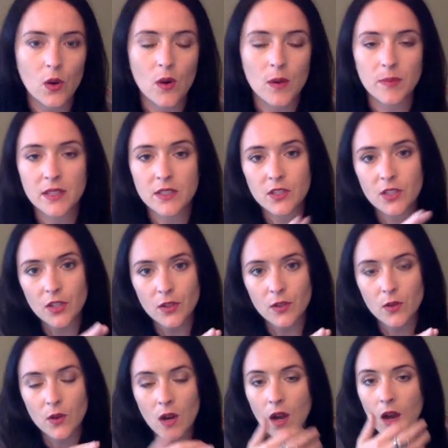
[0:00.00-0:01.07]
go up
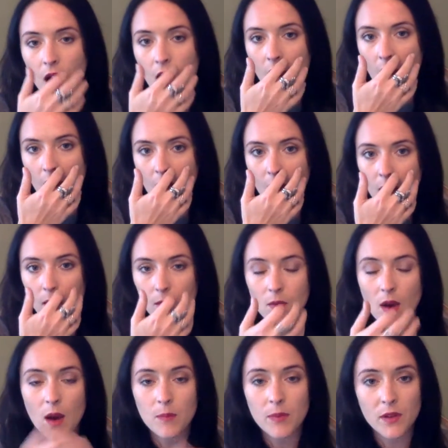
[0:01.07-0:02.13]
into
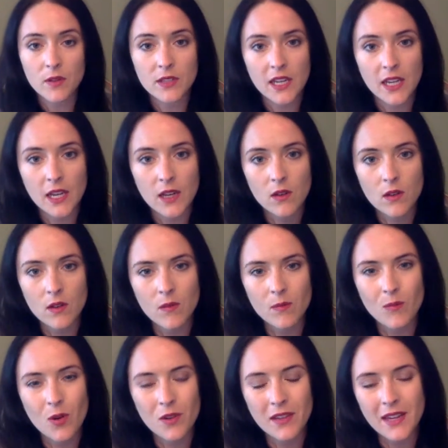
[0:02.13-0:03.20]
a building,
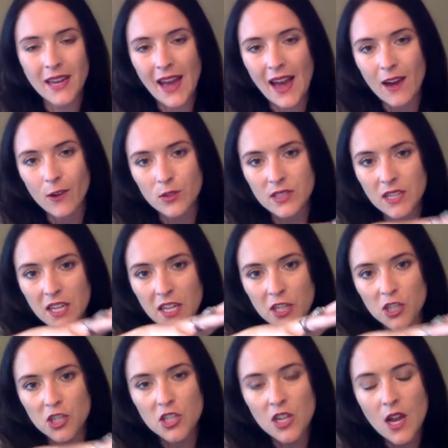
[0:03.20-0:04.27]
more like a
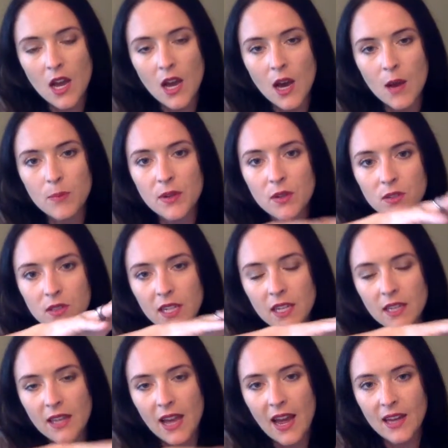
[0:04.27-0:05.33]
house-ish, a
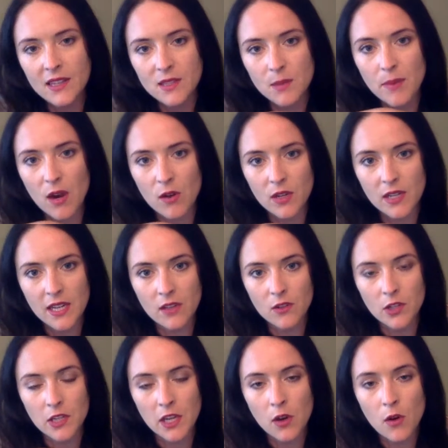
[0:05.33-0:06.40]
building that has a balcony
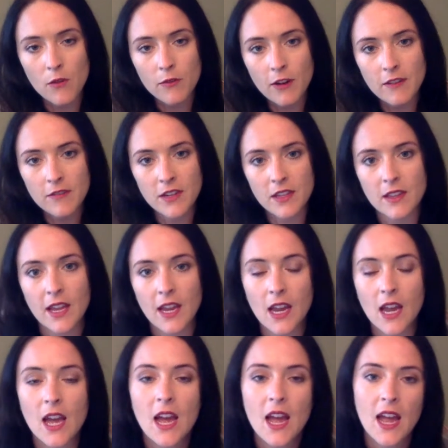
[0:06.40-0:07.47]
looking over
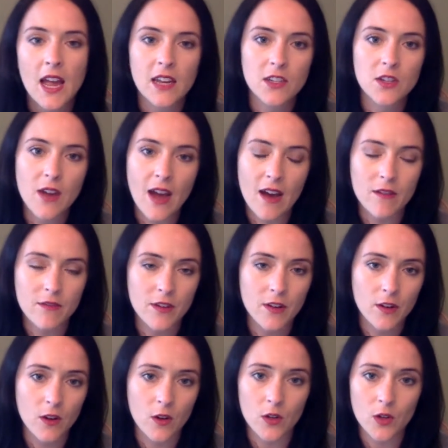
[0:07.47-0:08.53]
everything, and you have
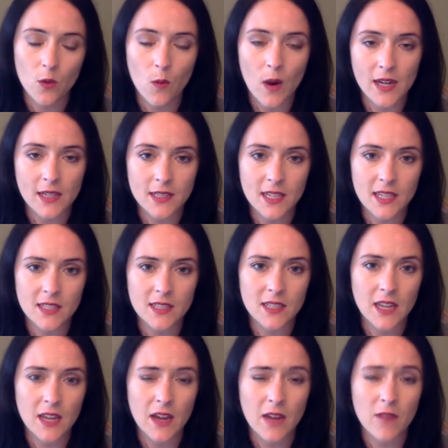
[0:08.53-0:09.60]
your wine
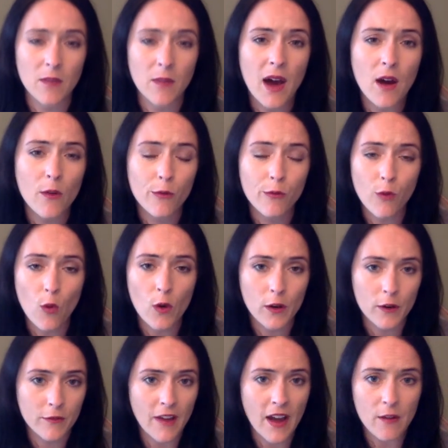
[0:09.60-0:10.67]
tasting of about
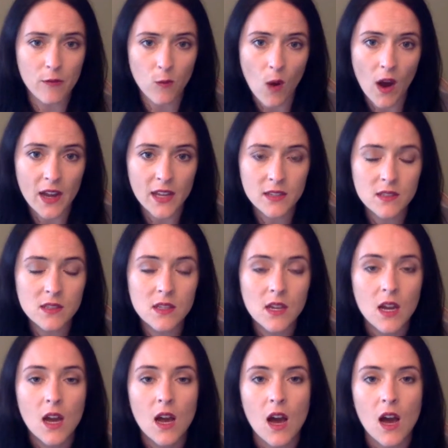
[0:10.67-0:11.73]
4 to 5 wines.
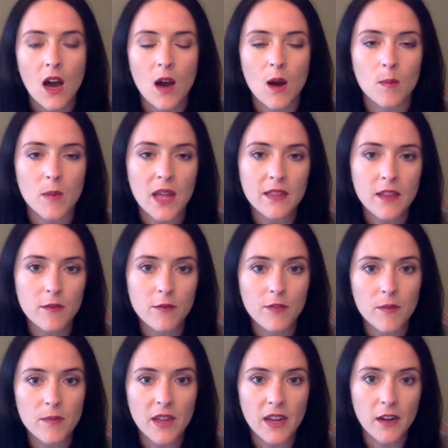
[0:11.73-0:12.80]
And then
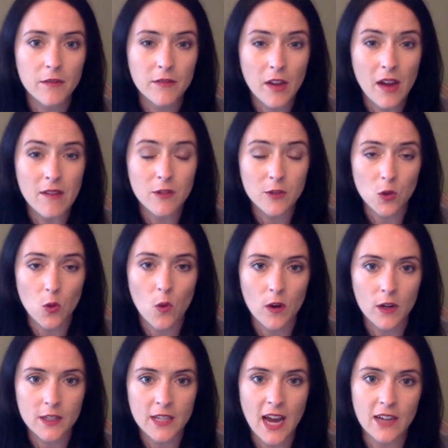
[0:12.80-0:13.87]
from there, if you have a
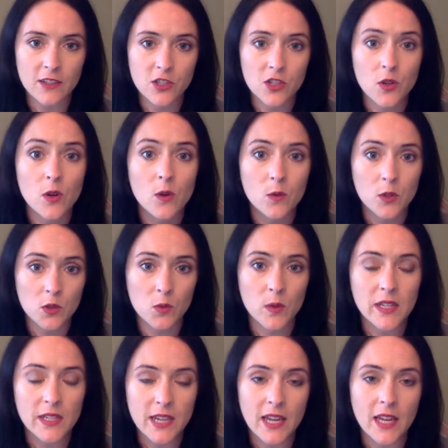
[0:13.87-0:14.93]
tour attached to it, which
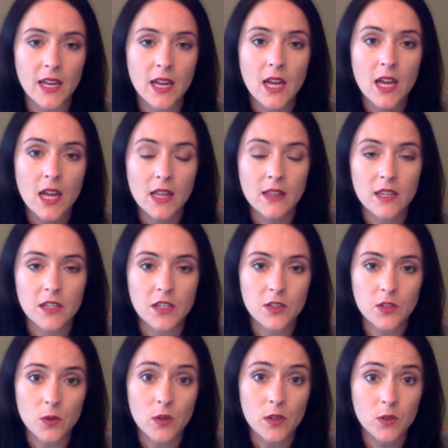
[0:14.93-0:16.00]
we did, then you
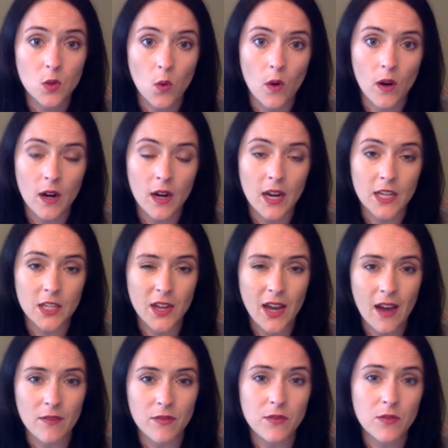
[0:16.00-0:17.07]
do a tour and you
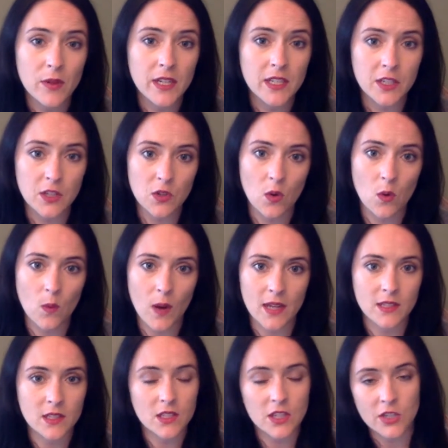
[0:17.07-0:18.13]
have 3 additional
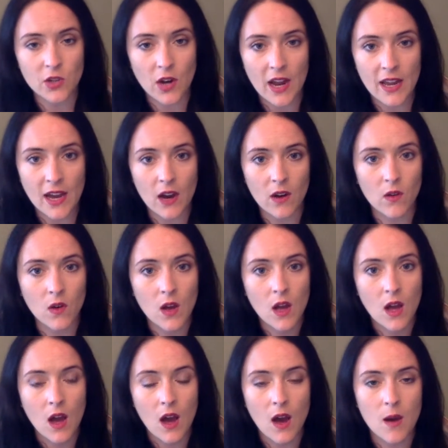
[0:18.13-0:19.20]
wines to try out.
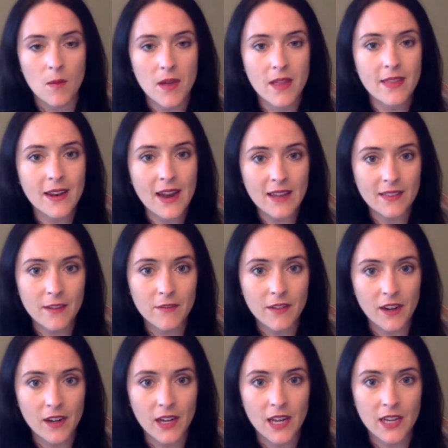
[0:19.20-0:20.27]
And then at the
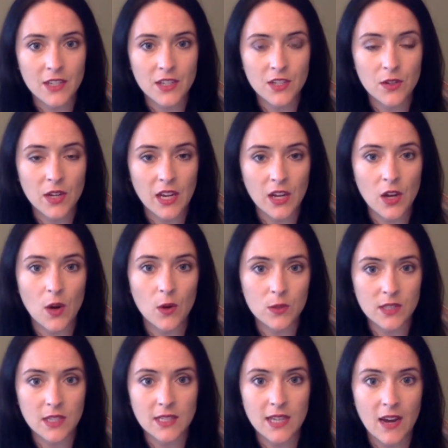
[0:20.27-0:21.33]
very end, you can go
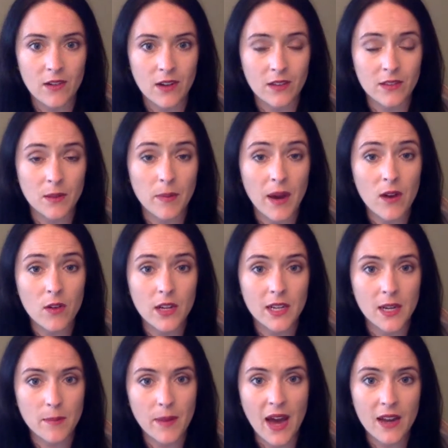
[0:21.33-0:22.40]
sit down on the
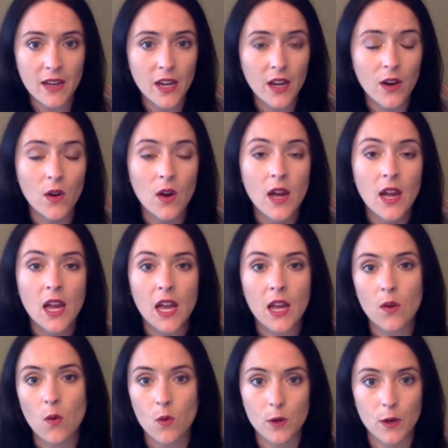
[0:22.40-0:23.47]
balcony patio
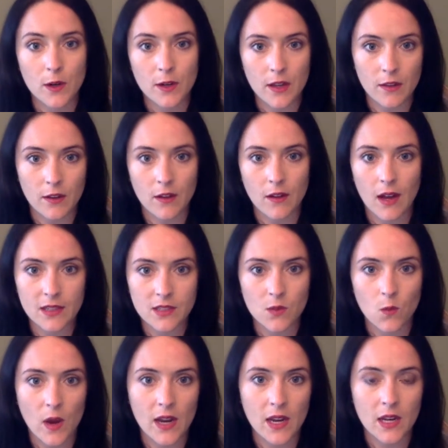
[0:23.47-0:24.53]
and order another glass
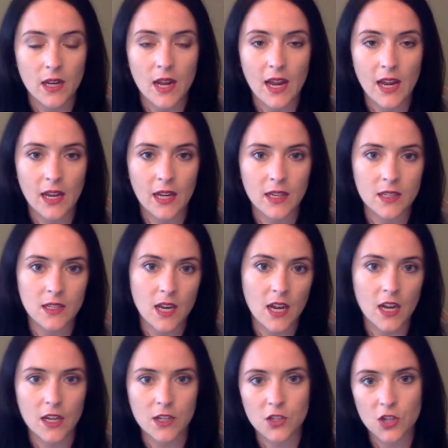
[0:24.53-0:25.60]
of wine and
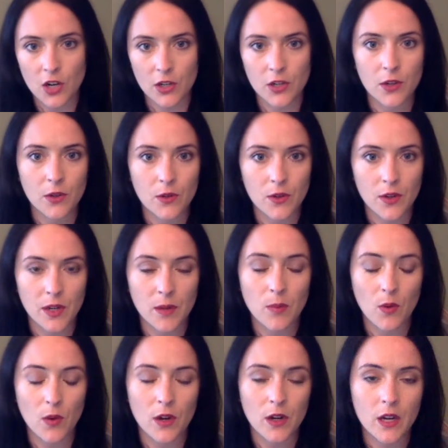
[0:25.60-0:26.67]
a charcuterie
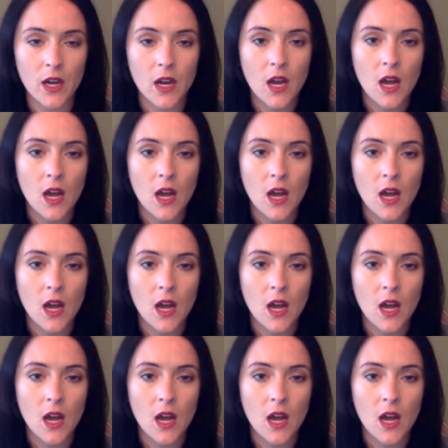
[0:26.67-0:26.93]
board.